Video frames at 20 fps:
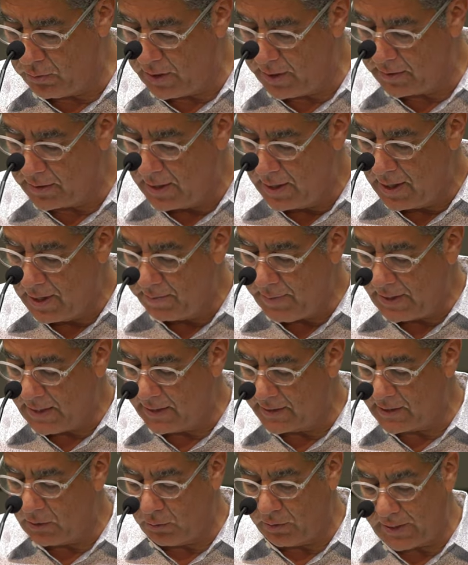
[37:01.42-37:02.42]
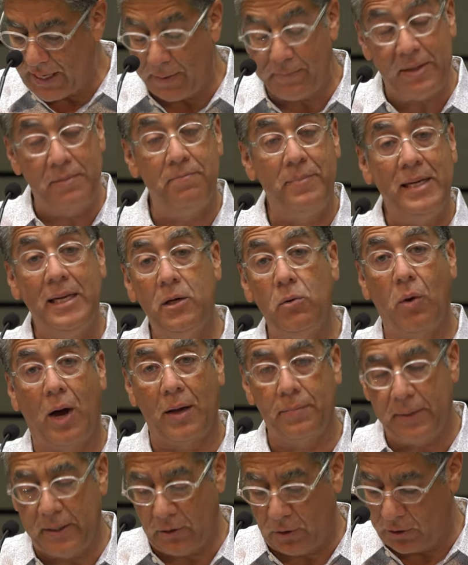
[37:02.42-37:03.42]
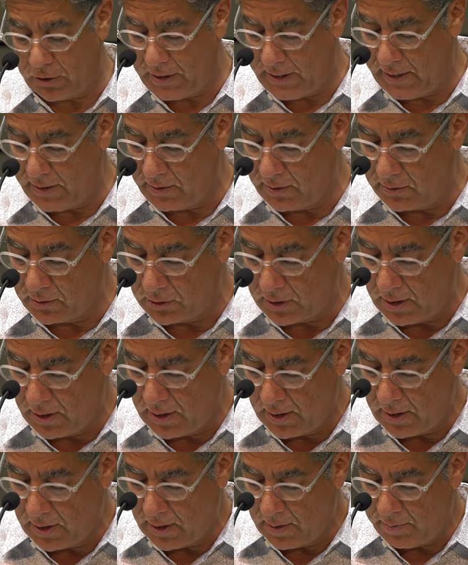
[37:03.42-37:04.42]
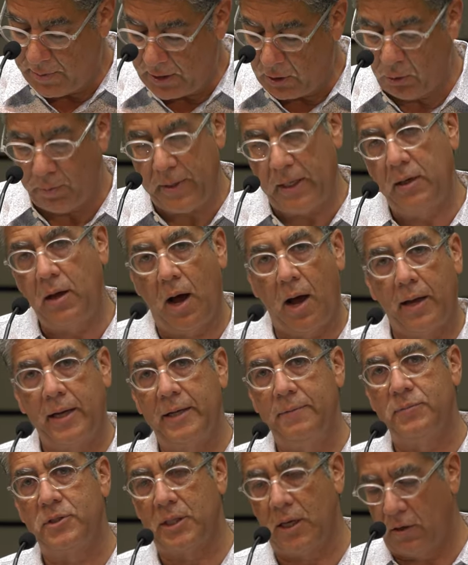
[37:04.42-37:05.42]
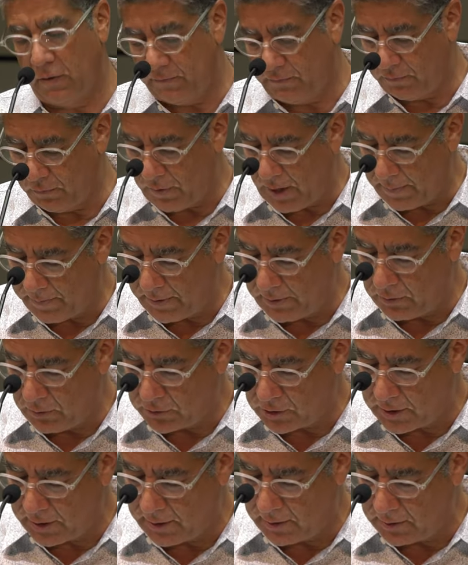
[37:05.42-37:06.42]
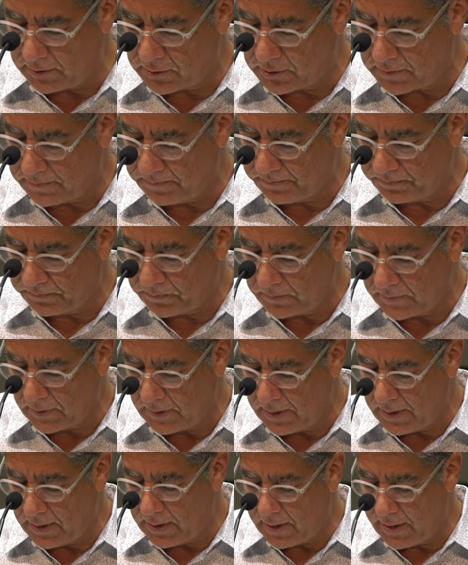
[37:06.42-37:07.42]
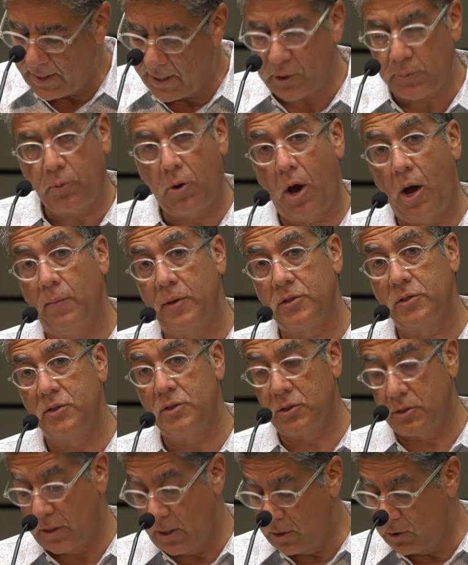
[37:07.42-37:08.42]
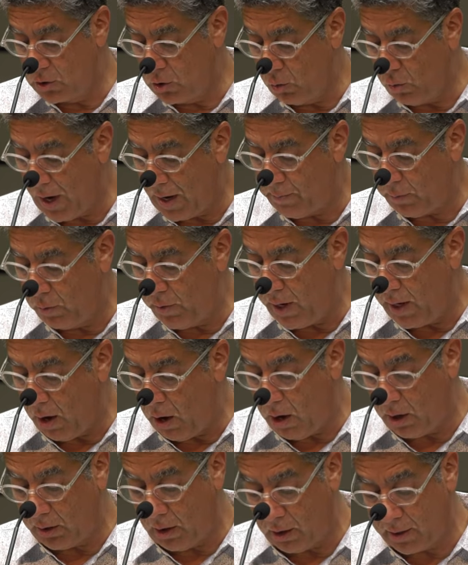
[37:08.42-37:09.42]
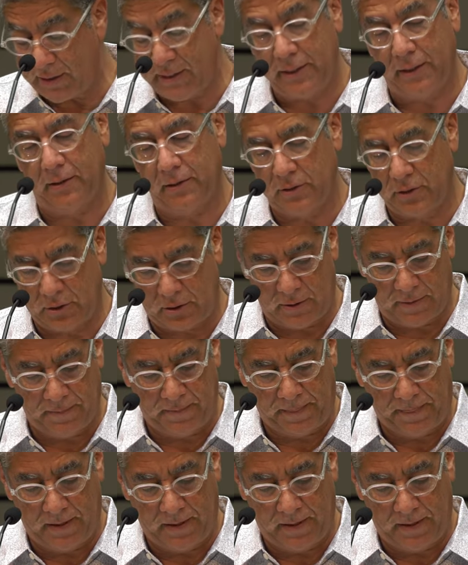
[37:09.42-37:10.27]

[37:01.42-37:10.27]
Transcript: with because it will not be me wiping her tears, but it will be God Himself wiping those tears. His promise is to wipe away all our tears,